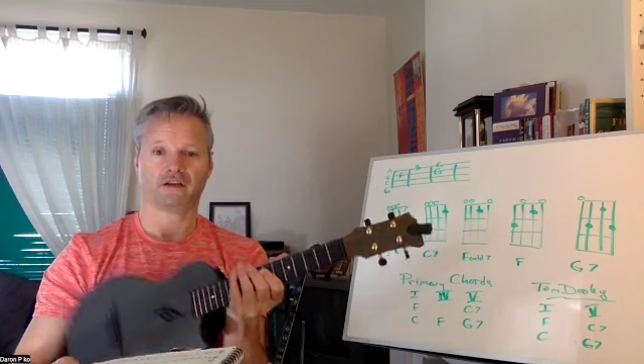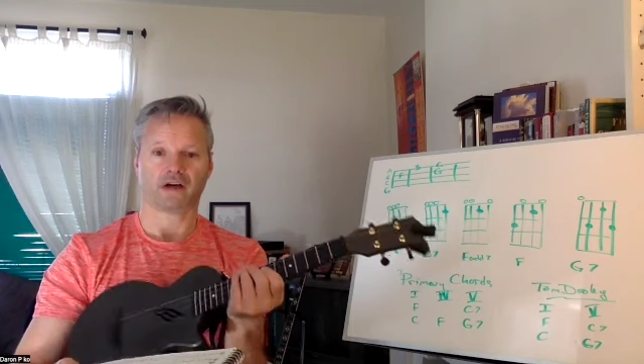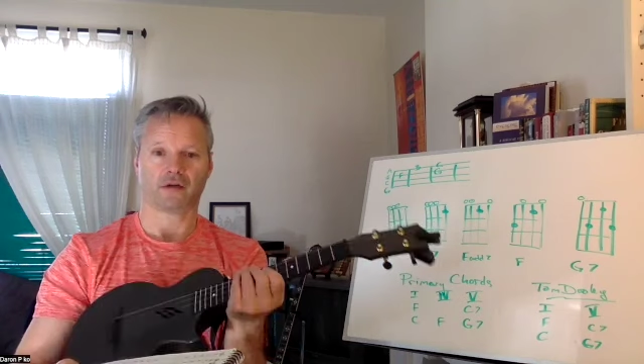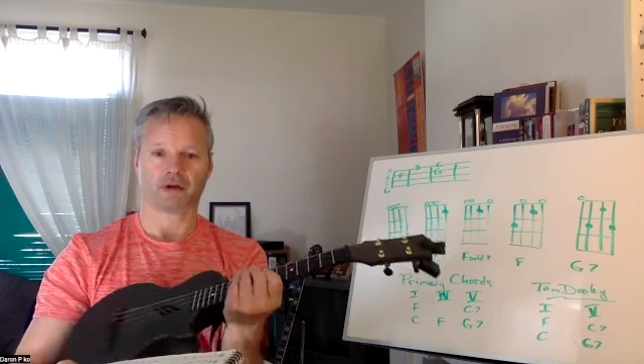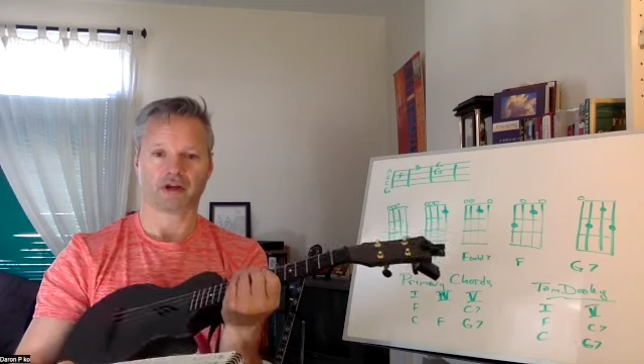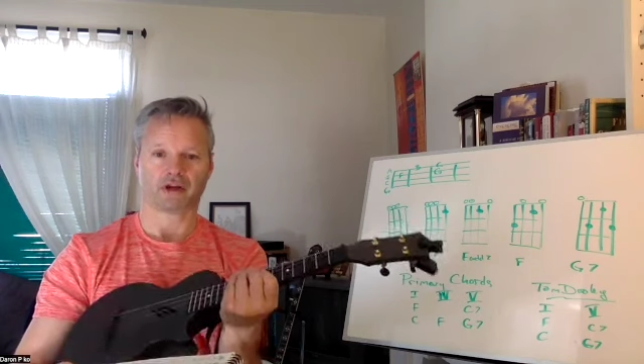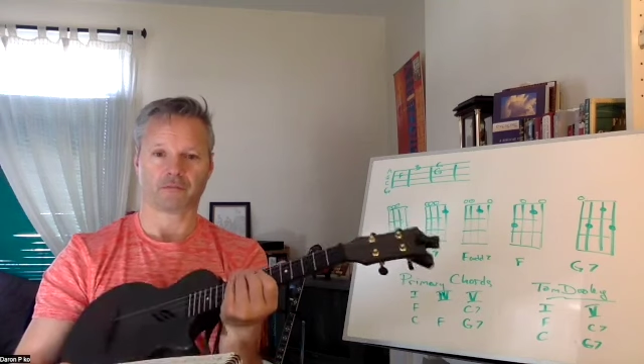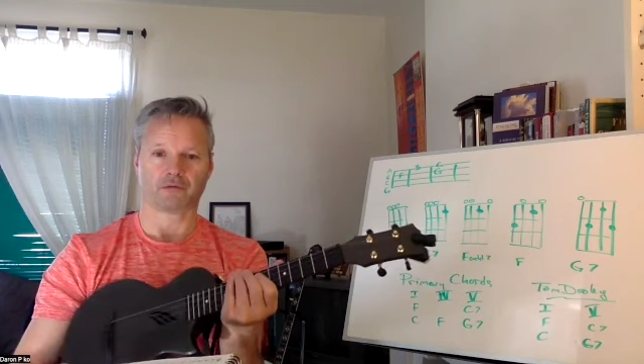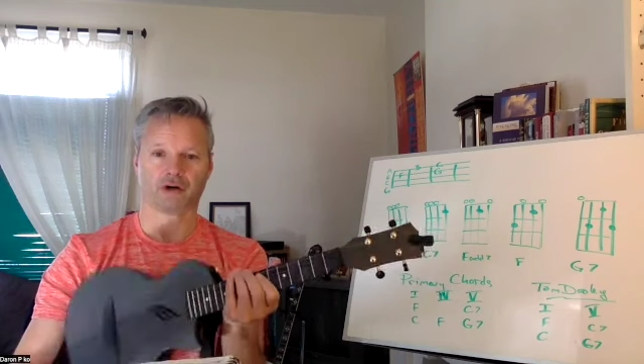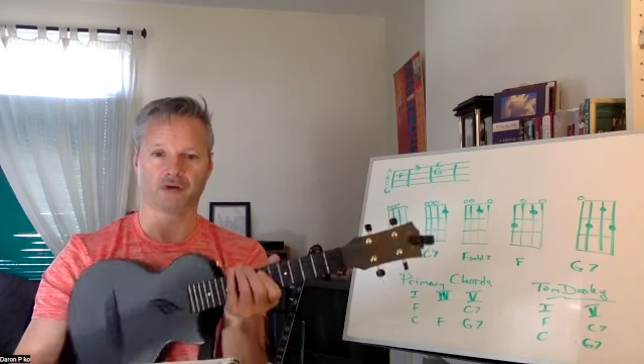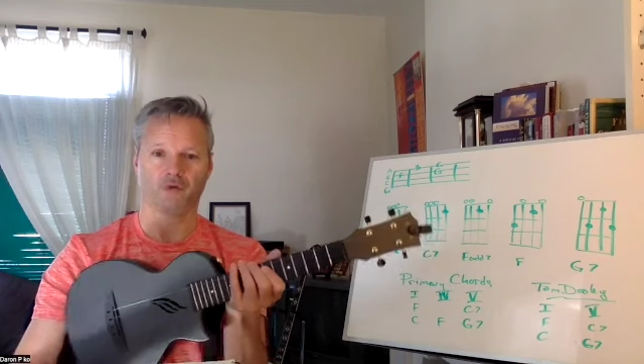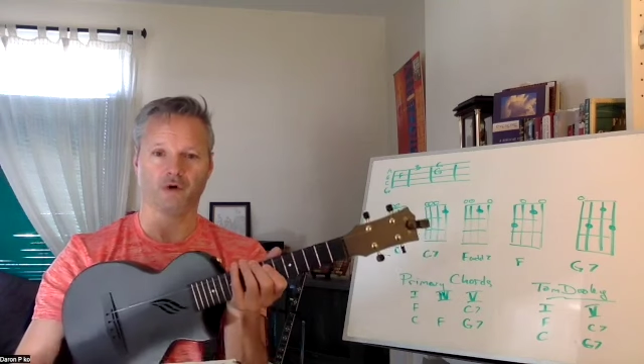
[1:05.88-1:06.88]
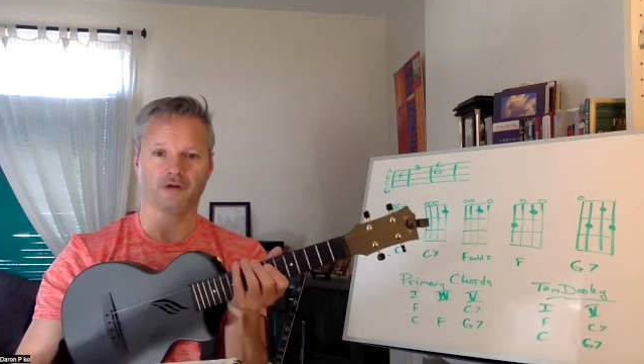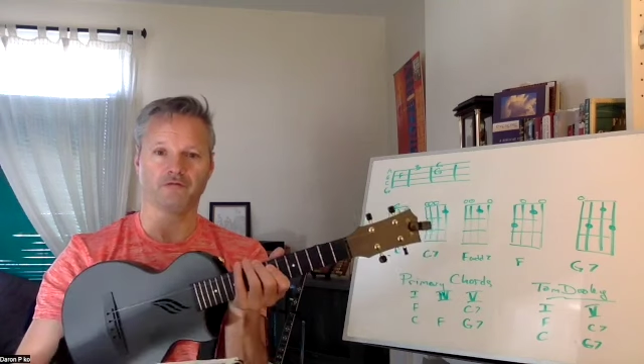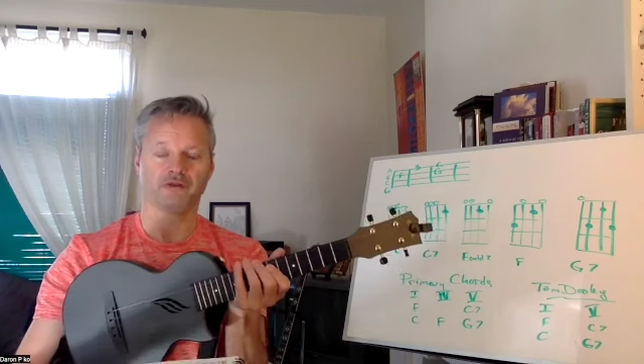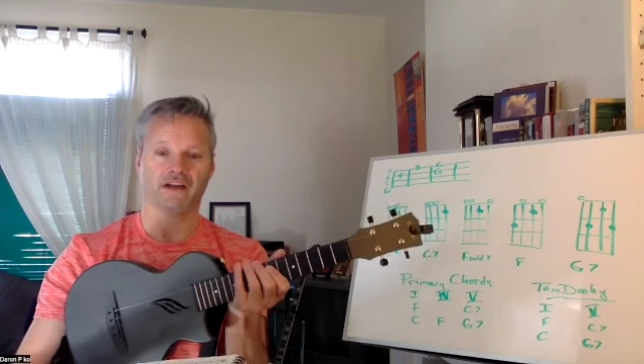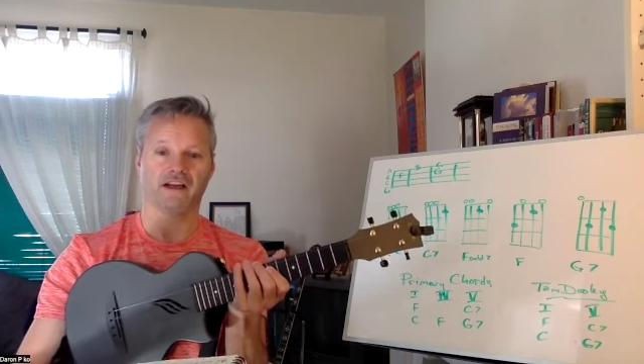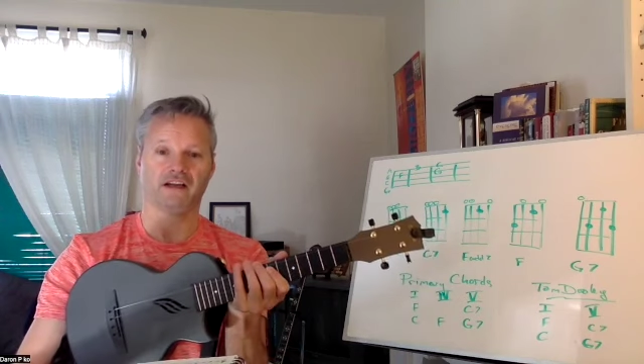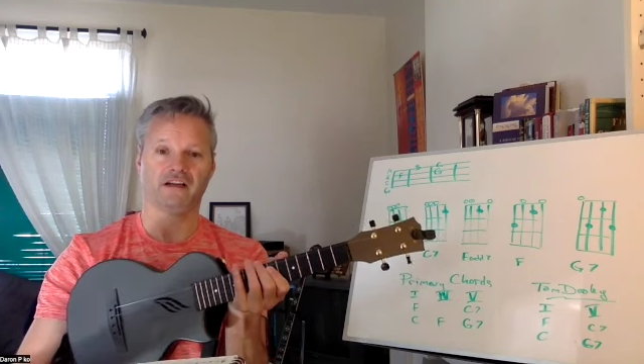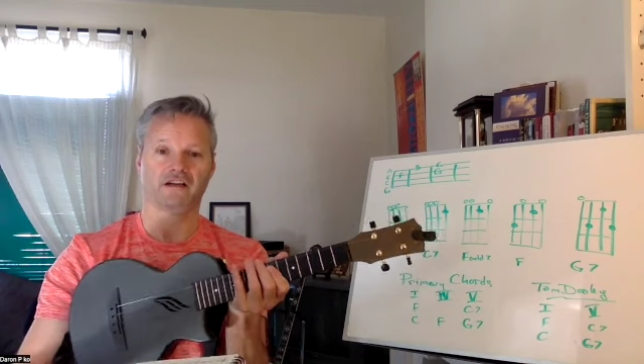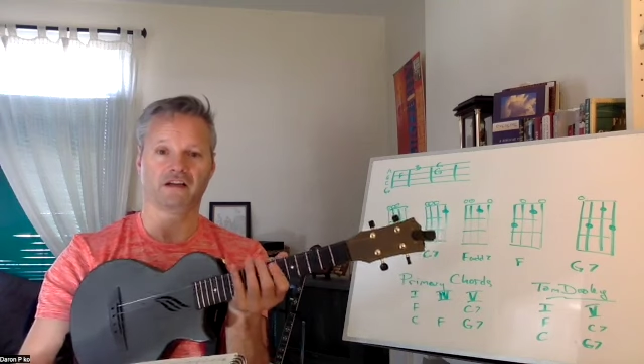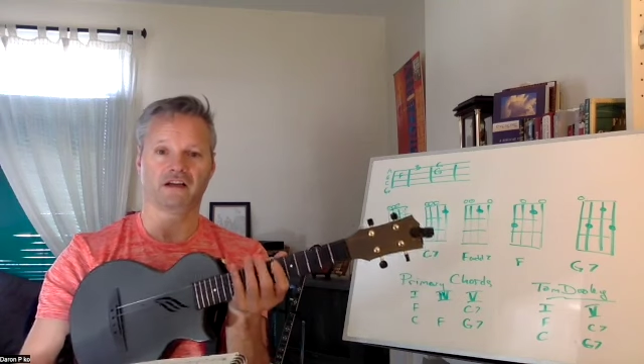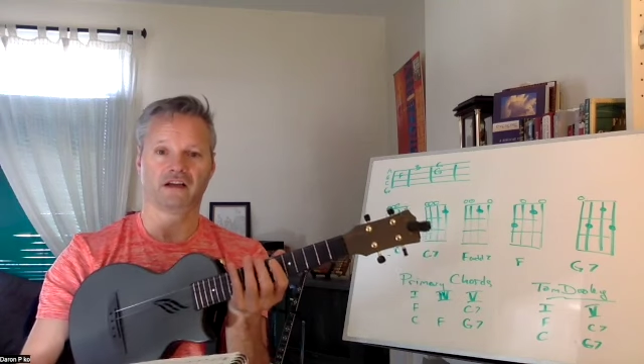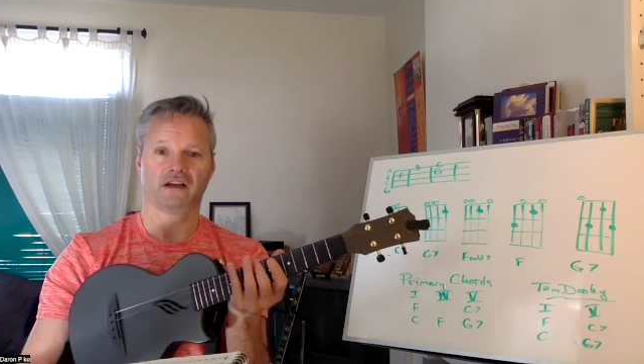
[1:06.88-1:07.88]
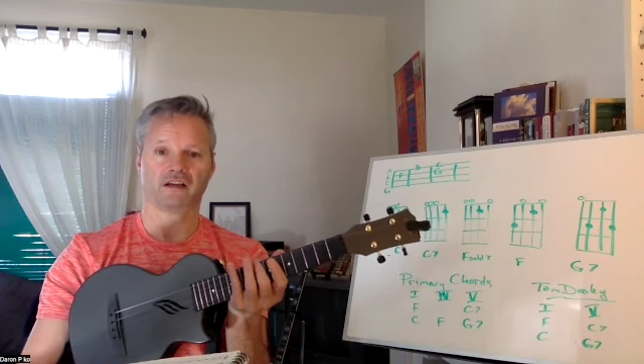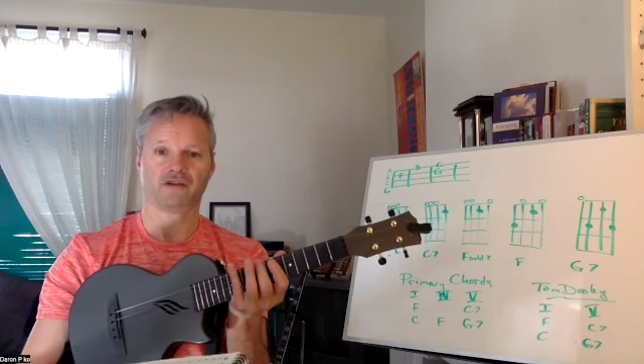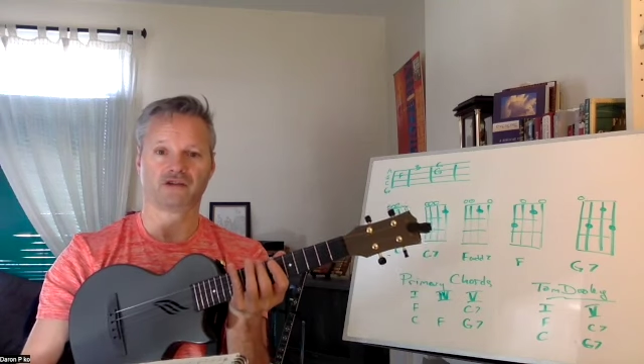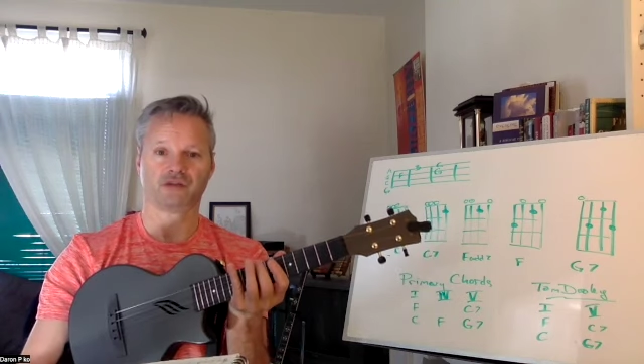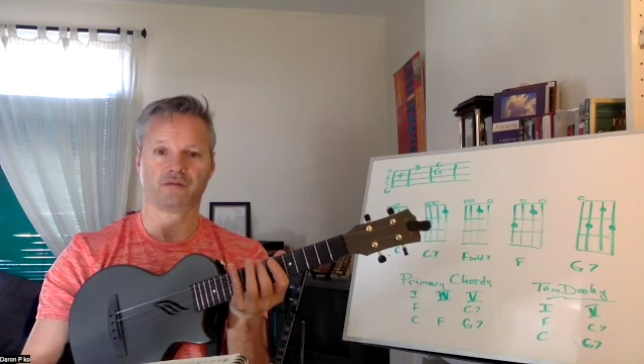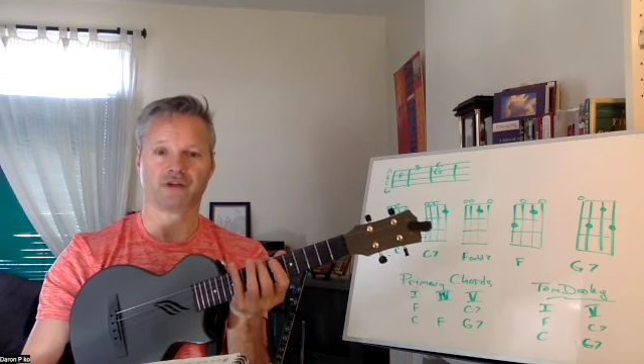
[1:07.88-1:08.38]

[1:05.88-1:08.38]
I pick it up on one plane and the G